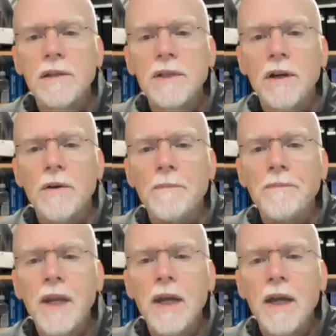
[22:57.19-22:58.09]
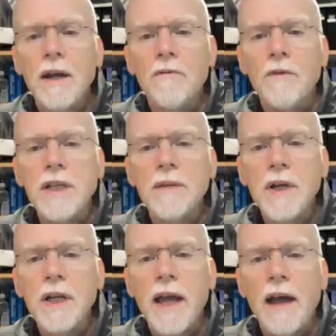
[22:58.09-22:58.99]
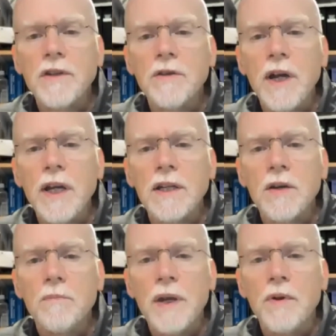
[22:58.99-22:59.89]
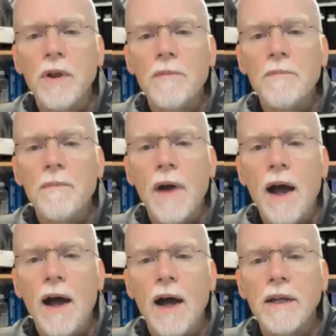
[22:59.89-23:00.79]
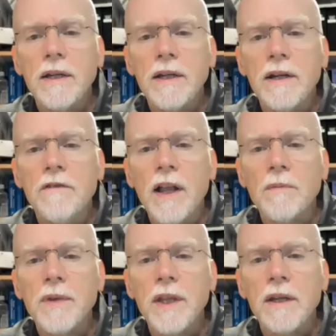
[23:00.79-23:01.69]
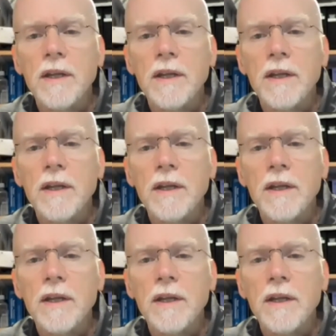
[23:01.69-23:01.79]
So we typically have to wait until people develop the